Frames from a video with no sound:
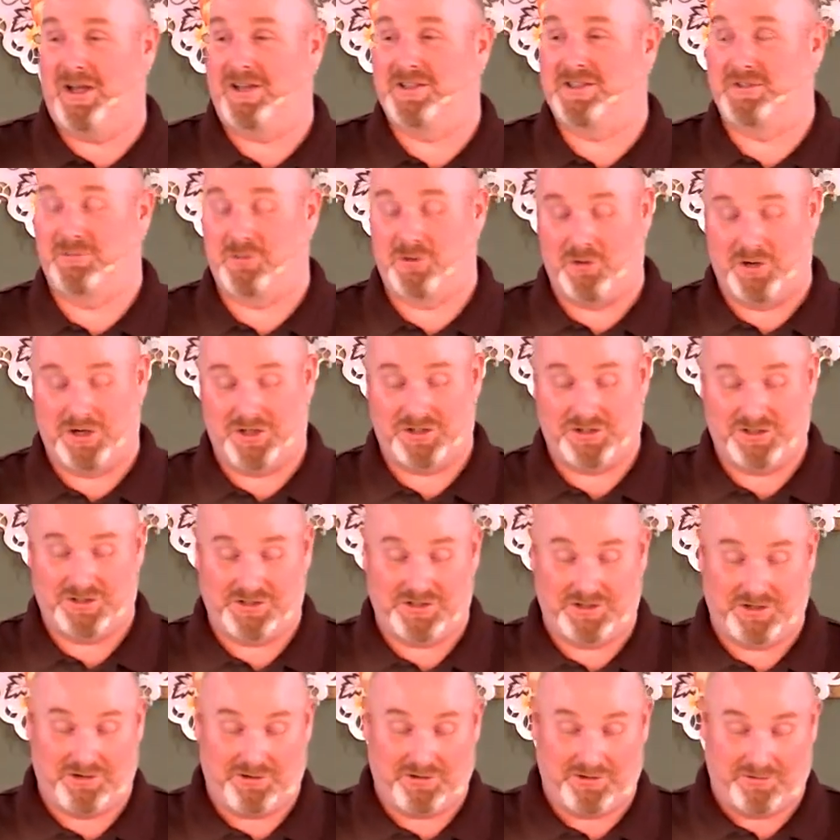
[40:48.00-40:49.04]
some questions,
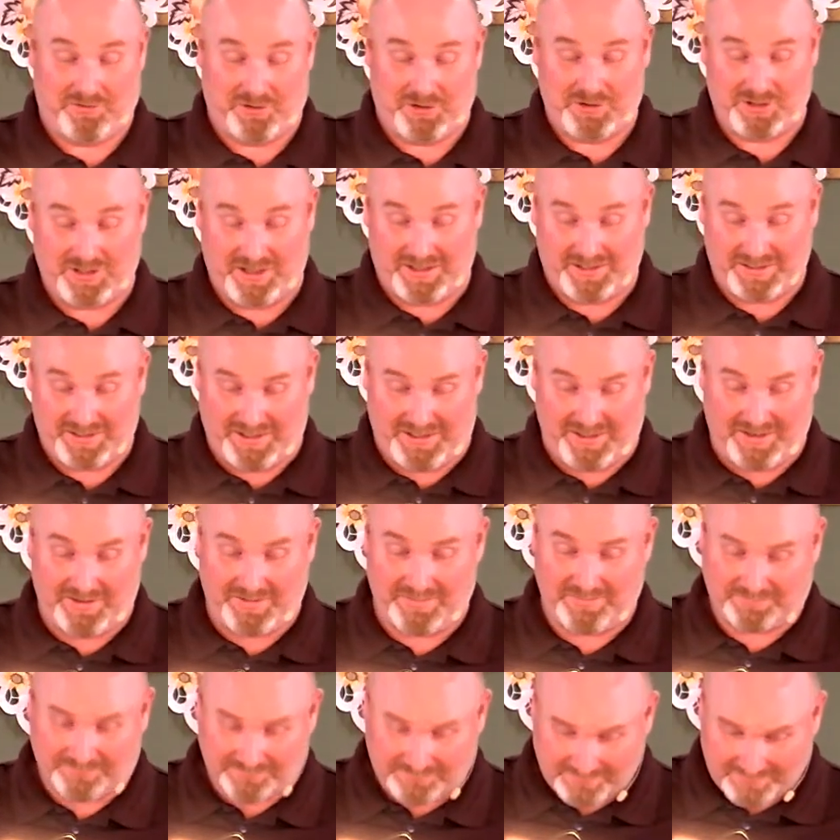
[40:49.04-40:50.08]
though. In verse
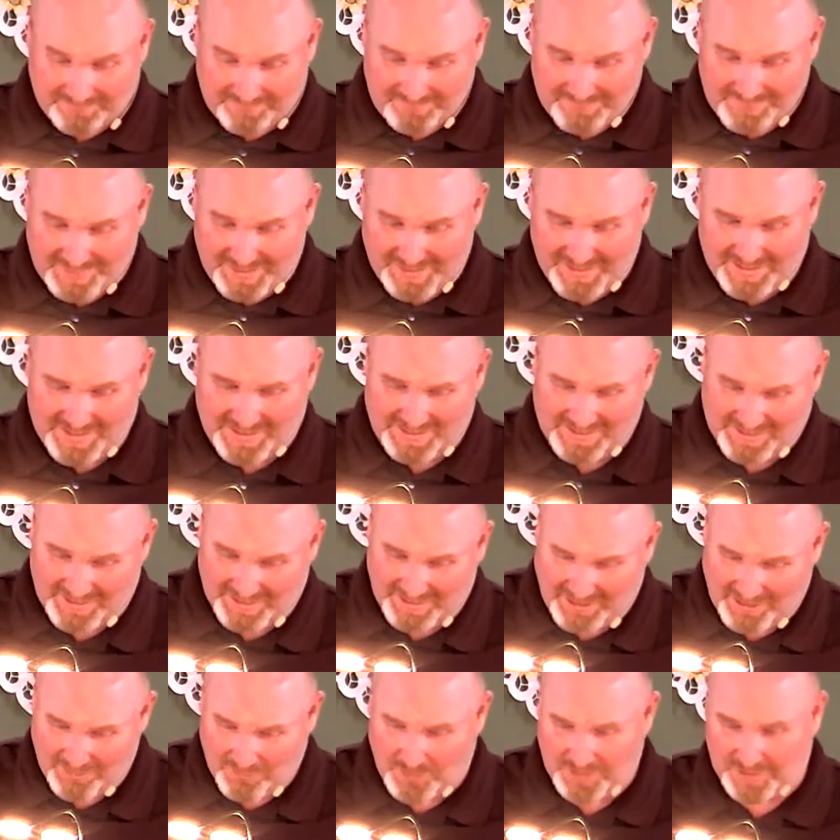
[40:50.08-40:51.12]
19, he says, then
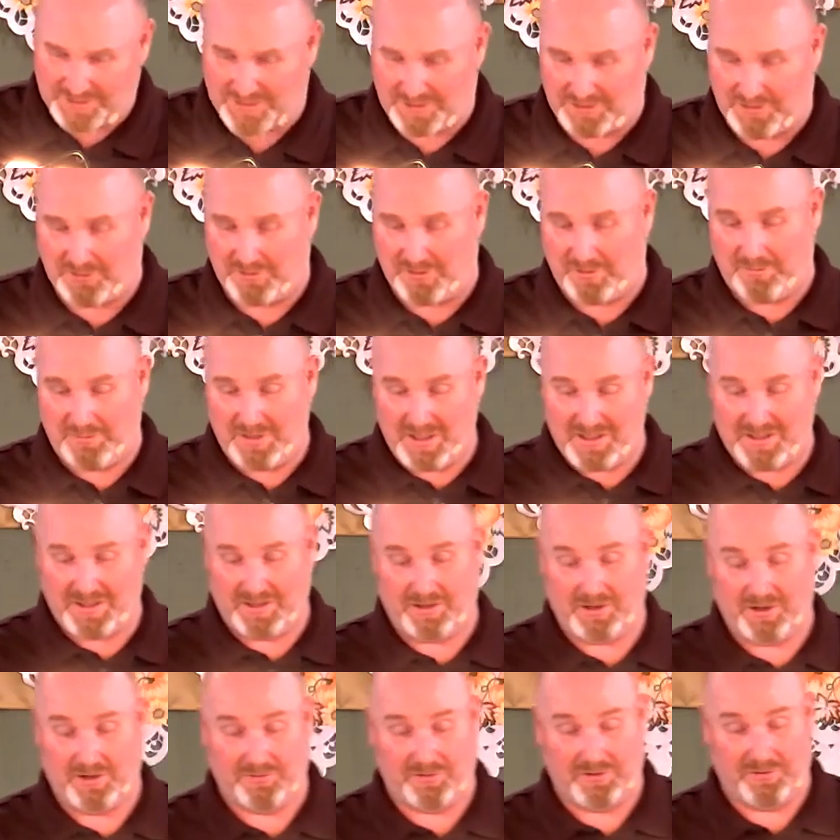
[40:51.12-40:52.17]
I wanted to know the
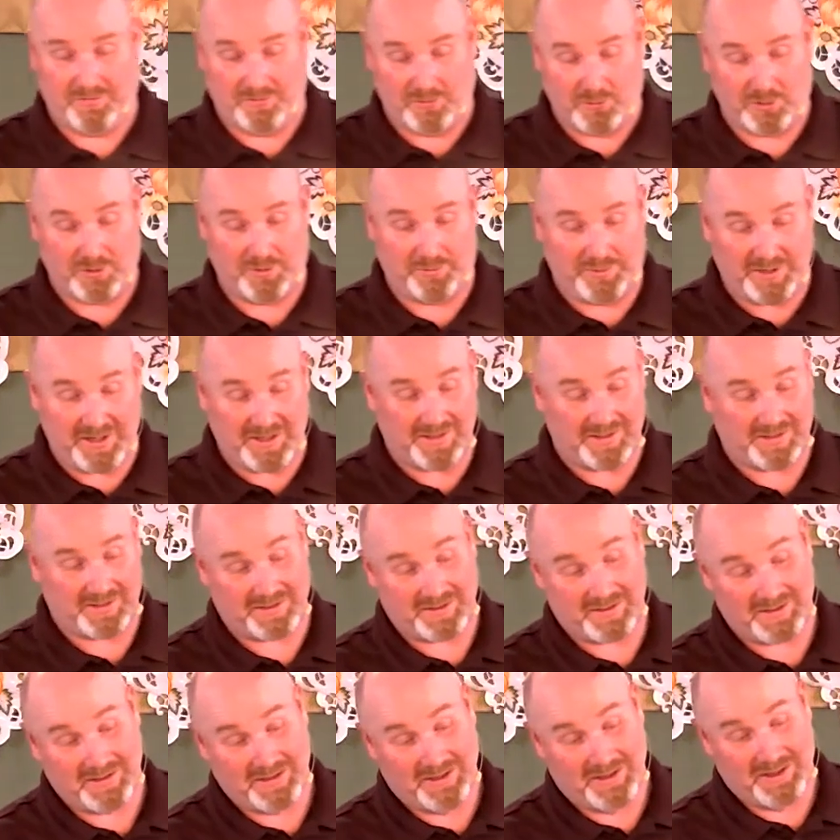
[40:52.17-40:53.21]
meaning of the fourth
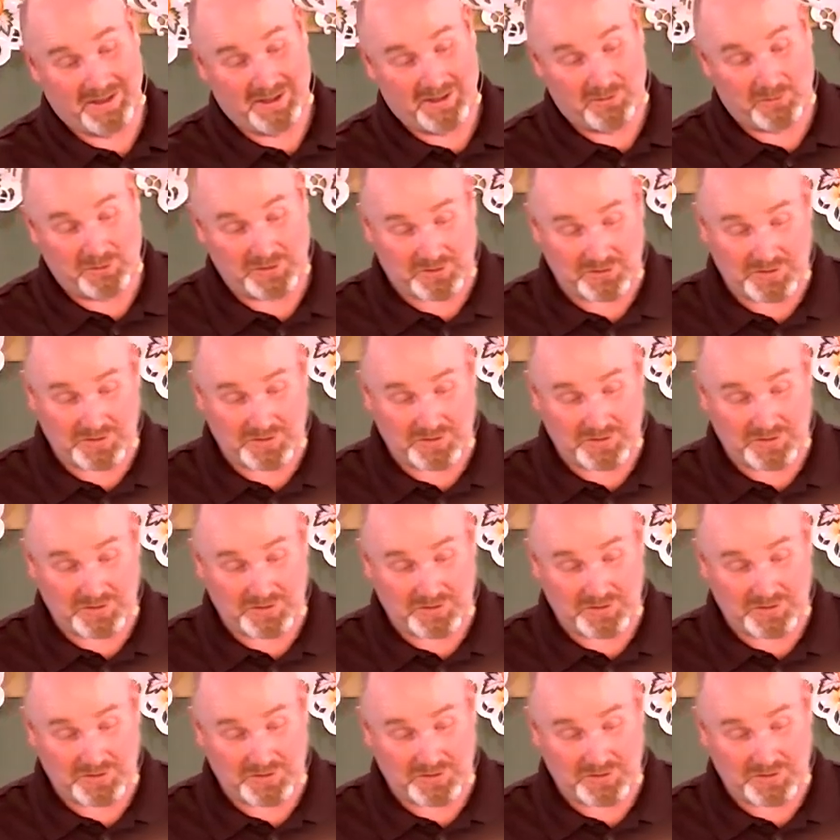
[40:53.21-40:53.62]
beast, which was